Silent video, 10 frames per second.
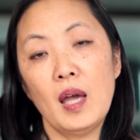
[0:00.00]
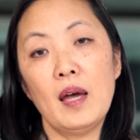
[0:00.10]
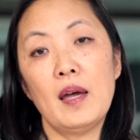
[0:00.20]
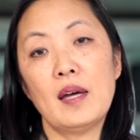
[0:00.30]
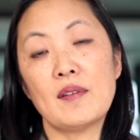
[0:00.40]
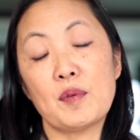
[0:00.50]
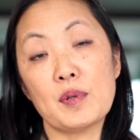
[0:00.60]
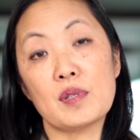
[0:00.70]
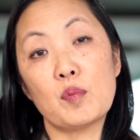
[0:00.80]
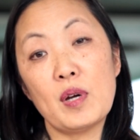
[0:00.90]
And of
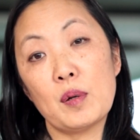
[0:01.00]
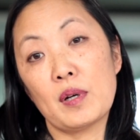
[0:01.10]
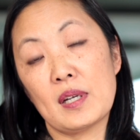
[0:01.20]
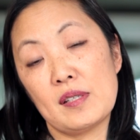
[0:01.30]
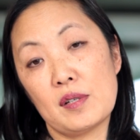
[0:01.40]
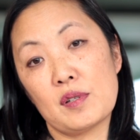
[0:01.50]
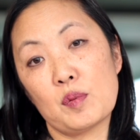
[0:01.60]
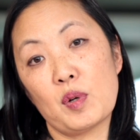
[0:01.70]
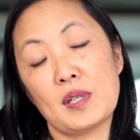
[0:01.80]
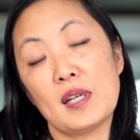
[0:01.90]
course, the way
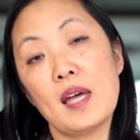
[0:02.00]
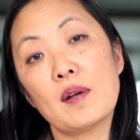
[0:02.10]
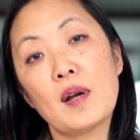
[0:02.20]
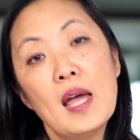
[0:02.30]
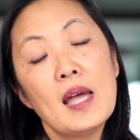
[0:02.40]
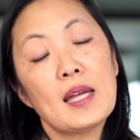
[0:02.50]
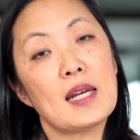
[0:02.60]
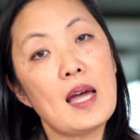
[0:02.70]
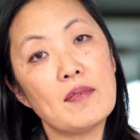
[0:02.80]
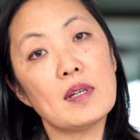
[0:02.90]
organizations work together
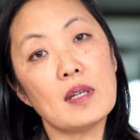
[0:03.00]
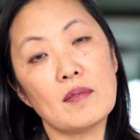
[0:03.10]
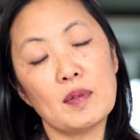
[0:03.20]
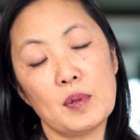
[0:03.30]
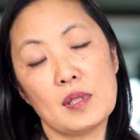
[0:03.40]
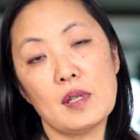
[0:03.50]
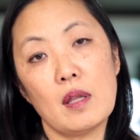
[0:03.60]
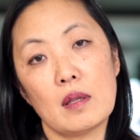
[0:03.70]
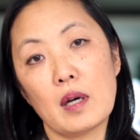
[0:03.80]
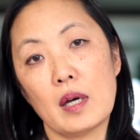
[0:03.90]
can have an influence
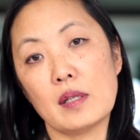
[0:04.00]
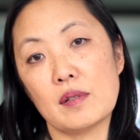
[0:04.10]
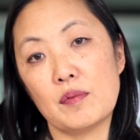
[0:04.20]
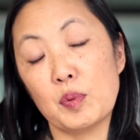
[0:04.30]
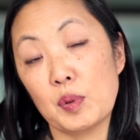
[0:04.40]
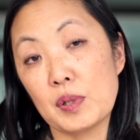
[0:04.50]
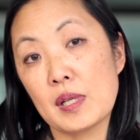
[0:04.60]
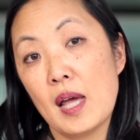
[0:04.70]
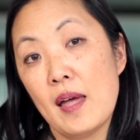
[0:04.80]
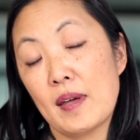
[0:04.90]
on the kinds of
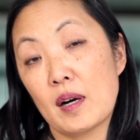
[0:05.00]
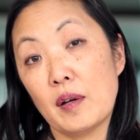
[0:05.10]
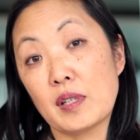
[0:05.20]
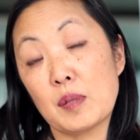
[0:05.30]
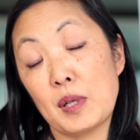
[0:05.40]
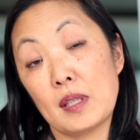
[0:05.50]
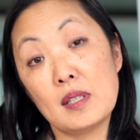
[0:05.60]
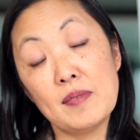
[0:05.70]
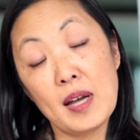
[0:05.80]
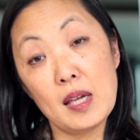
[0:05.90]
rules that are
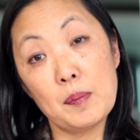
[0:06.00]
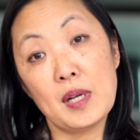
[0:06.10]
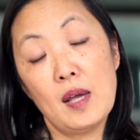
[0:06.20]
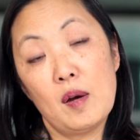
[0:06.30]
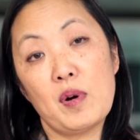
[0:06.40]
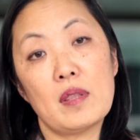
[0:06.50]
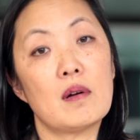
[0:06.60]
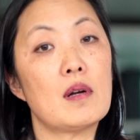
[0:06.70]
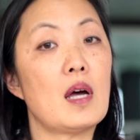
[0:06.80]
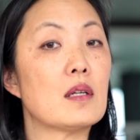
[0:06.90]
ultimately developed,
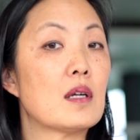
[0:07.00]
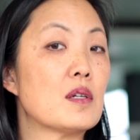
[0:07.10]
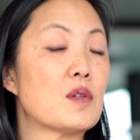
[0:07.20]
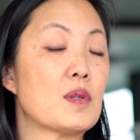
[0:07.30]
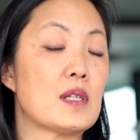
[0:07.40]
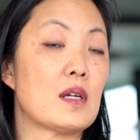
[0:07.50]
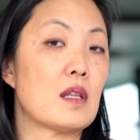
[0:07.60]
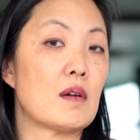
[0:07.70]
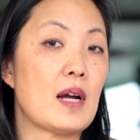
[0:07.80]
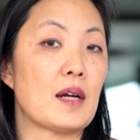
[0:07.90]
whether or not countries and
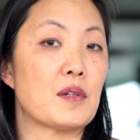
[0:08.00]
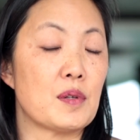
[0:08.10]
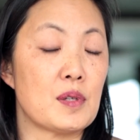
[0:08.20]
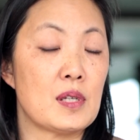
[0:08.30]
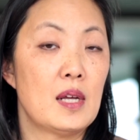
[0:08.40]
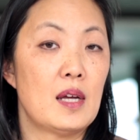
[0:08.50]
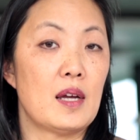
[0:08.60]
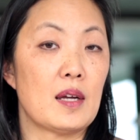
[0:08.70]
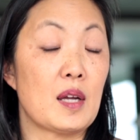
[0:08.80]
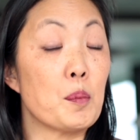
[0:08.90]
other actors
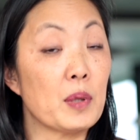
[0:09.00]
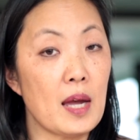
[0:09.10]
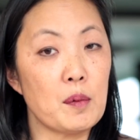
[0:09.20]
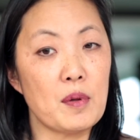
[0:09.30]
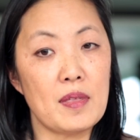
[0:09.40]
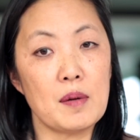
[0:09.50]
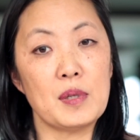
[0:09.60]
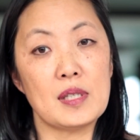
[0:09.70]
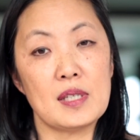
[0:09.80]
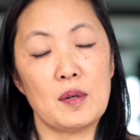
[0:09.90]
comply with
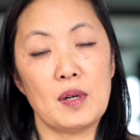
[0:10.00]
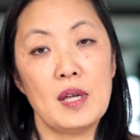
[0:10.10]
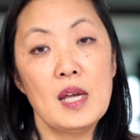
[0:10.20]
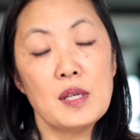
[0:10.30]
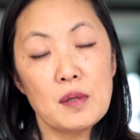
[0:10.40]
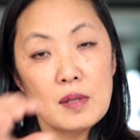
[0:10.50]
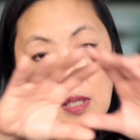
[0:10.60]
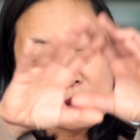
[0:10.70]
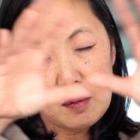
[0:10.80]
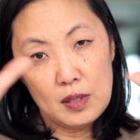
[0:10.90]
them, etc. So
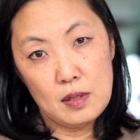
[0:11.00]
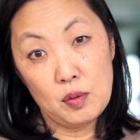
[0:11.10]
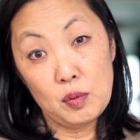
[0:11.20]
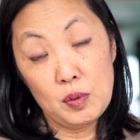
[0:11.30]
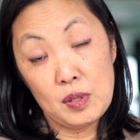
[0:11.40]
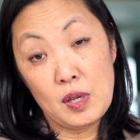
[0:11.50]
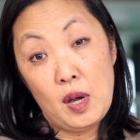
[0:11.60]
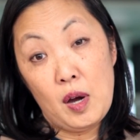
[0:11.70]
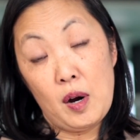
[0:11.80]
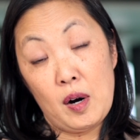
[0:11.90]
these three tools
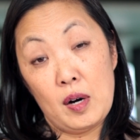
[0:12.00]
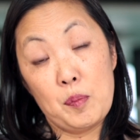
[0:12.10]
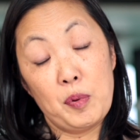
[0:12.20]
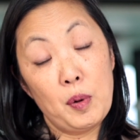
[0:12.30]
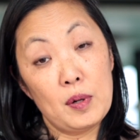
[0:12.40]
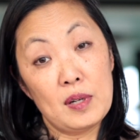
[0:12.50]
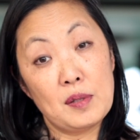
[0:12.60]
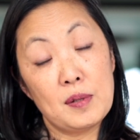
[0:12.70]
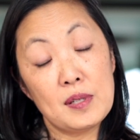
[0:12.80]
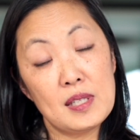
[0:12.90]
are important,
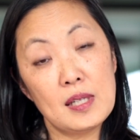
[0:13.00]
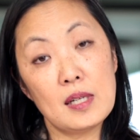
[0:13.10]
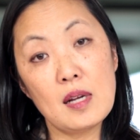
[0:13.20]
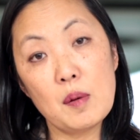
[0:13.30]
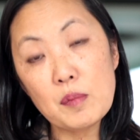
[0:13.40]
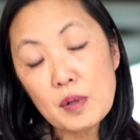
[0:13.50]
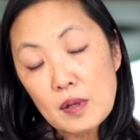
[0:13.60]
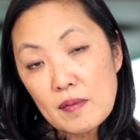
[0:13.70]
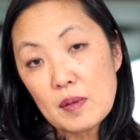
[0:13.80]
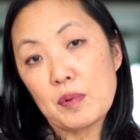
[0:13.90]
and you can see a
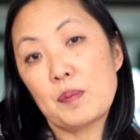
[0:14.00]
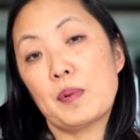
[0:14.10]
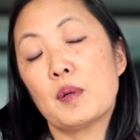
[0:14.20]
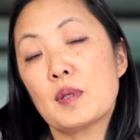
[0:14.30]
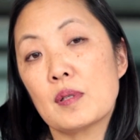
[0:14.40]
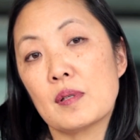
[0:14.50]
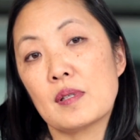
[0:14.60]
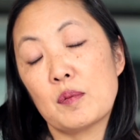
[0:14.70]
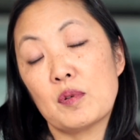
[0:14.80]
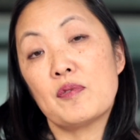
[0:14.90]
number of the
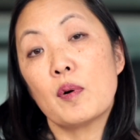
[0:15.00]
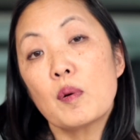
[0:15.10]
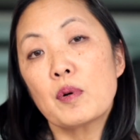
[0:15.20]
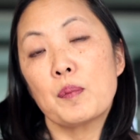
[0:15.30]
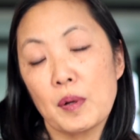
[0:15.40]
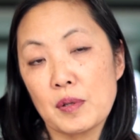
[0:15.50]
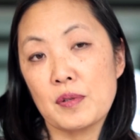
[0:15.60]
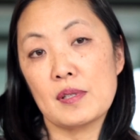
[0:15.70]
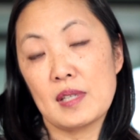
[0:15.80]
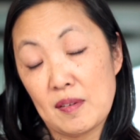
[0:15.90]
proposals, the reform
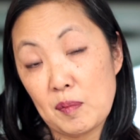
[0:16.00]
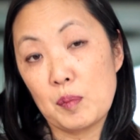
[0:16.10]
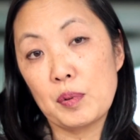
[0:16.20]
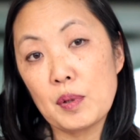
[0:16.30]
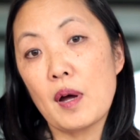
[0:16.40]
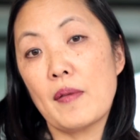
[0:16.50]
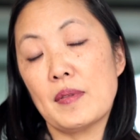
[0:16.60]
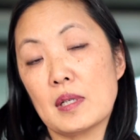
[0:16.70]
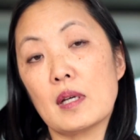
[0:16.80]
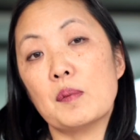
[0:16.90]
proposals that have been put
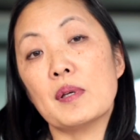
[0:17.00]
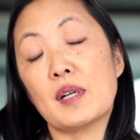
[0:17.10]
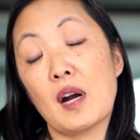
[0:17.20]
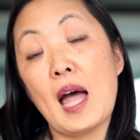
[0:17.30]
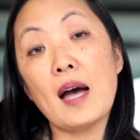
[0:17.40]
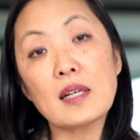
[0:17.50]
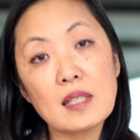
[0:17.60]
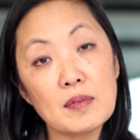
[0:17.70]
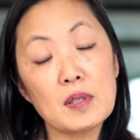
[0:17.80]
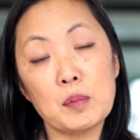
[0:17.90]
on the table and are
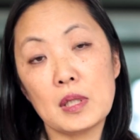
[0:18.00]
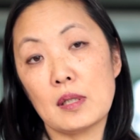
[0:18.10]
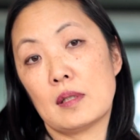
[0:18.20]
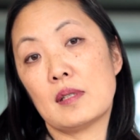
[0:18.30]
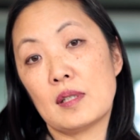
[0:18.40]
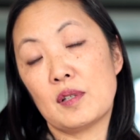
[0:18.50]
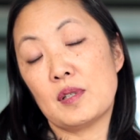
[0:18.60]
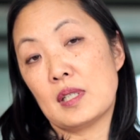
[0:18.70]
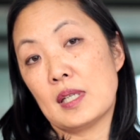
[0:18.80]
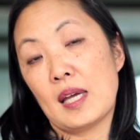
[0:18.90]
actively being
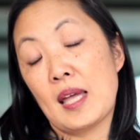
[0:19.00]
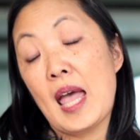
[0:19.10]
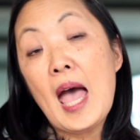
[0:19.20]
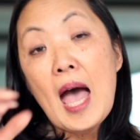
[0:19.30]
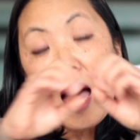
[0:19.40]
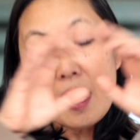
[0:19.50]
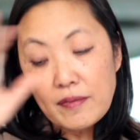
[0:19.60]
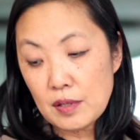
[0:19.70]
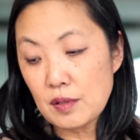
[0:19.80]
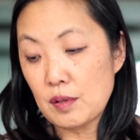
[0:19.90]
considered today,
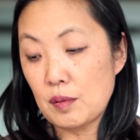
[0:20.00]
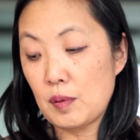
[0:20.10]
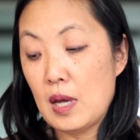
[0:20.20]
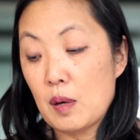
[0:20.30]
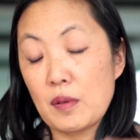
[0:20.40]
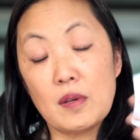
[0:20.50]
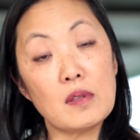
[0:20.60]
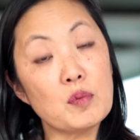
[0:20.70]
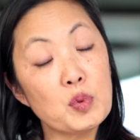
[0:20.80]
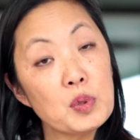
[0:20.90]
have to do with
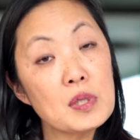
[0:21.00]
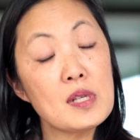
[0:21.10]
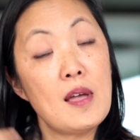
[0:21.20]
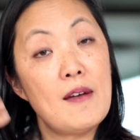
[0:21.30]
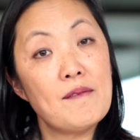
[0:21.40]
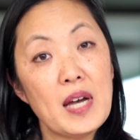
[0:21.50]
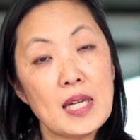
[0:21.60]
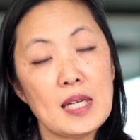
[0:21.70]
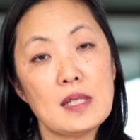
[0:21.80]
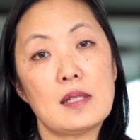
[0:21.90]
either rules,
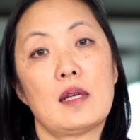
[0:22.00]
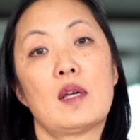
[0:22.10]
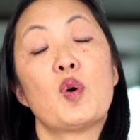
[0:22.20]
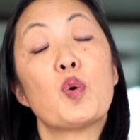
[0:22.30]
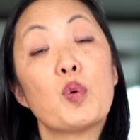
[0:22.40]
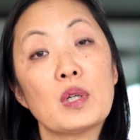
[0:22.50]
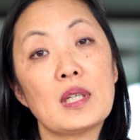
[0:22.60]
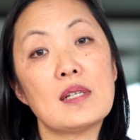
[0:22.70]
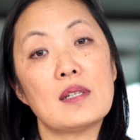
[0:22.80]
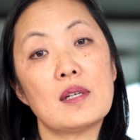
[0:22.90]
financing,
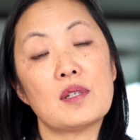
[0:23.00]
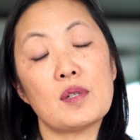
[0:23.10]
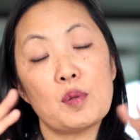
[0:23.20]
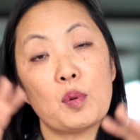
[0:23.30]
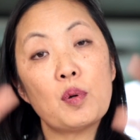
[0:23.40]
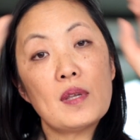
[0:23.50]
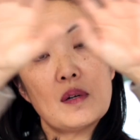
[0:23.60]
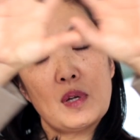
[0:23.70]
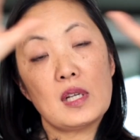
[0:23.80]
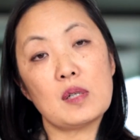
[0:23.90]
organizations, or
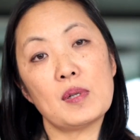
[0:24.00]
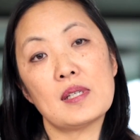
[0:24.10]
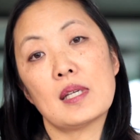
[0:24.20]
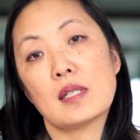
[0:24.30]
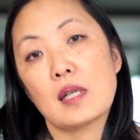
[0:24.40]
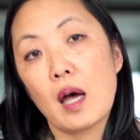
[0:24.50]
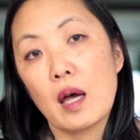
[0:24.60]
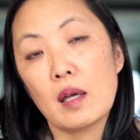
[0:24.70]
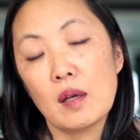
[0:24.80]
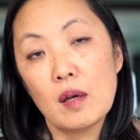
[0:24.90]
the arrangements that
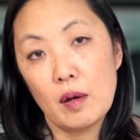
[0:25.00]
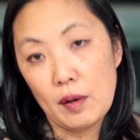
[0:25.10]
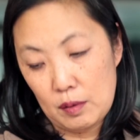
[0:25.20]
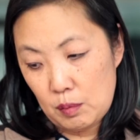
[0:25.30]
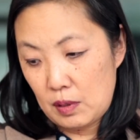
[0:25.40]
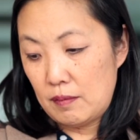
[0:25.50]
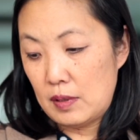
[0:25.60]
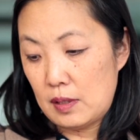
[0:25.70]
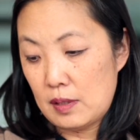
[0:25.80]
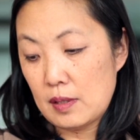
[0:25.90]
tie all three
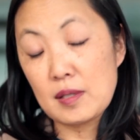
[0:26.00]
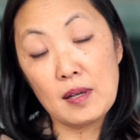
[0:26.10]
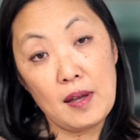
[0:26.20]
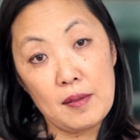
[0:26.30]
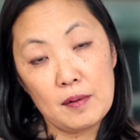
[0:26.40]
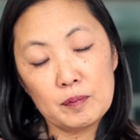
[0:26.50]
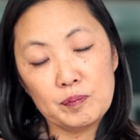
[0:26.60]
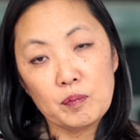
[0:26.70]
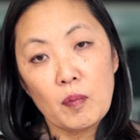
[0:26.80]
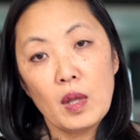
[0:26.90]
of these together.
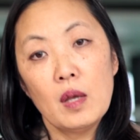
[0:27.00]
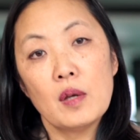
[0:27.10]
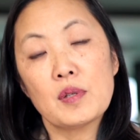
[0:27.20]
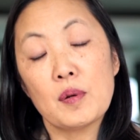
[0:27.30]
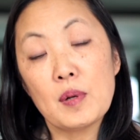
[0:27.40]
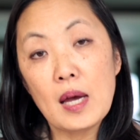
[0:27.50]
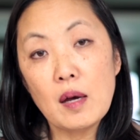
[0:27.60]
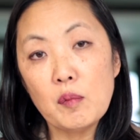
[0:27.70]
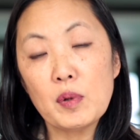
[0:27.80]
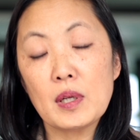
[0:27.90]
So
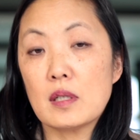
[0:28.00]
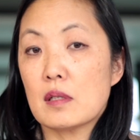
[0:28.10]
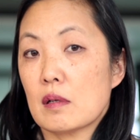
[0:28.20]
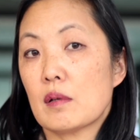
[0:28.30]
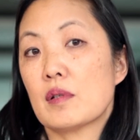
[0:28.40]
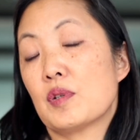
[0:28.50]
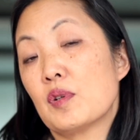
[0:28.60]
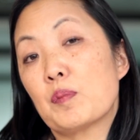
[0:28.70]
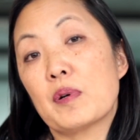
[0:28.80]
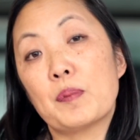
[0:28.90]
now we're going to turn
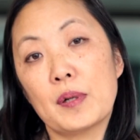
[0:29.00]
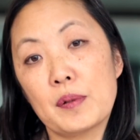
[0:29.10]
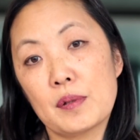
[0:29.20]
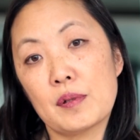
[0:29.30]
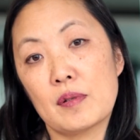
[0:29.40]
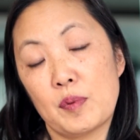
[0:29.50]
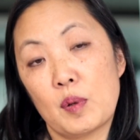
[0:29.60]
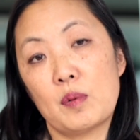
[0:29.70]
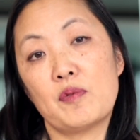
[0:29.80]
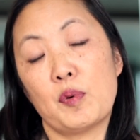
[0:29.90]
to proposals
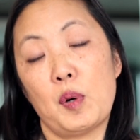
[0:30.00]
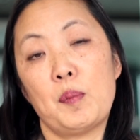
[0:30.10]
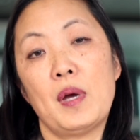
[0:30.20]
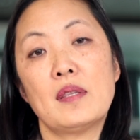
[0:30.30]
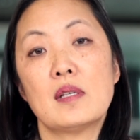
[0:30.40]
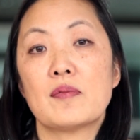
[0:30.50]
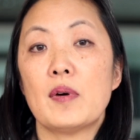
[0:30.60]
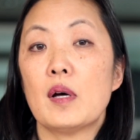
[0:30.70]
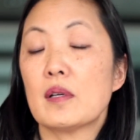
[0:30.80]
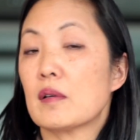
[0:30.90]
for reform, and these
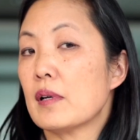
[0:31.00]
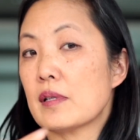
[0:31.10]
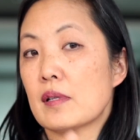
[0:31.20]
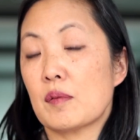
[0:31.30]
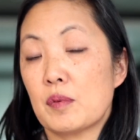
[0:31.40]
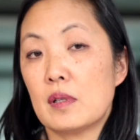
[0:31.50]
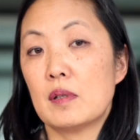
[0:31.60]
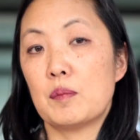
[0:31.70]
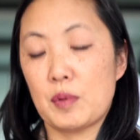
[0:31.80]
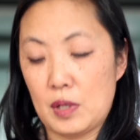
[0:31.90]
fall across
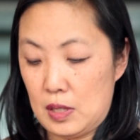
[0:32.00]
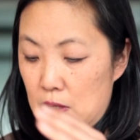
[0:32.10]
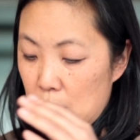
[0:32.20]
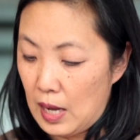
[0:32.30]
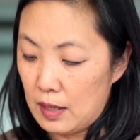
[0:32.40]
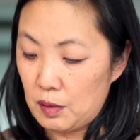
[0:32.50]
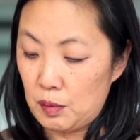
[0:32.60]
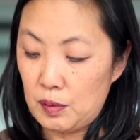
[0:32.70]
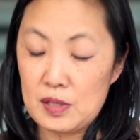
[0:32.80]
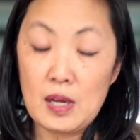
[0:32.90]
three broad
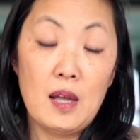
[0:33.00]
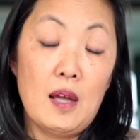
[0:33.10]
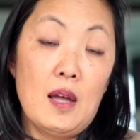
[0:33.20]
categories.